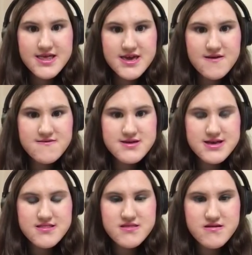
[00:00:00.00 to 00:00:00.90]
I think I was
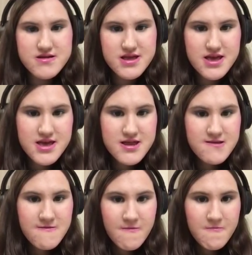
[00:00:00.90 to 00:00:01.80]
like
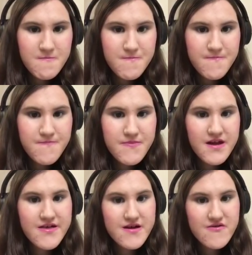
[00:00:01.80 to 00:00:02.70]
13.
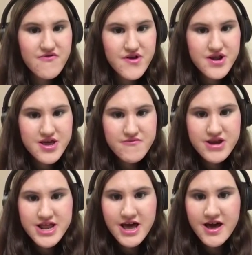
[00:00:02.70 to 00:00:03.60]
I think I was 13
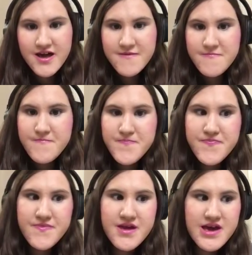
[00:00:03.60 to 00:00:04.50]
when he died.
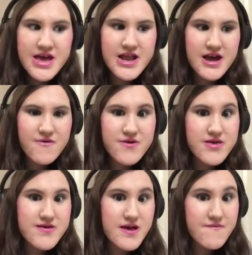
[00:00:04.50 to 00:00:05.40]
And I
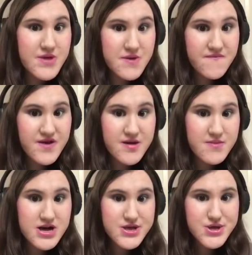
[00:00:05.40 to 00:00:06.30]
really loved him very
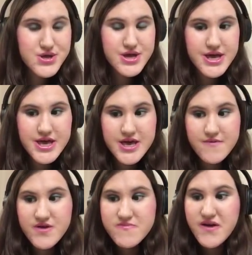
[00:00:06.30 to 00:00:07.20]
much.
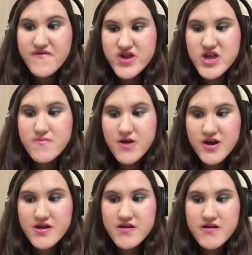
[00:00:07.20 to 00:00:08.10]
He was my fishing
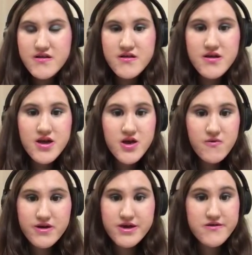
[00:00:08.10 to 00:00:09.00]
partner.
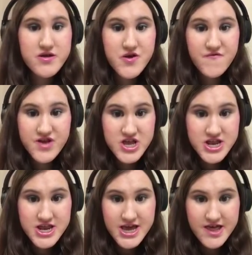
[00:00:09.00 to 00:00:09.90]
We used to go
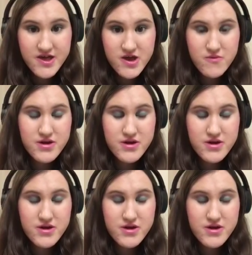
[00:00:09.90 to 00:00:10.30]
fishing together.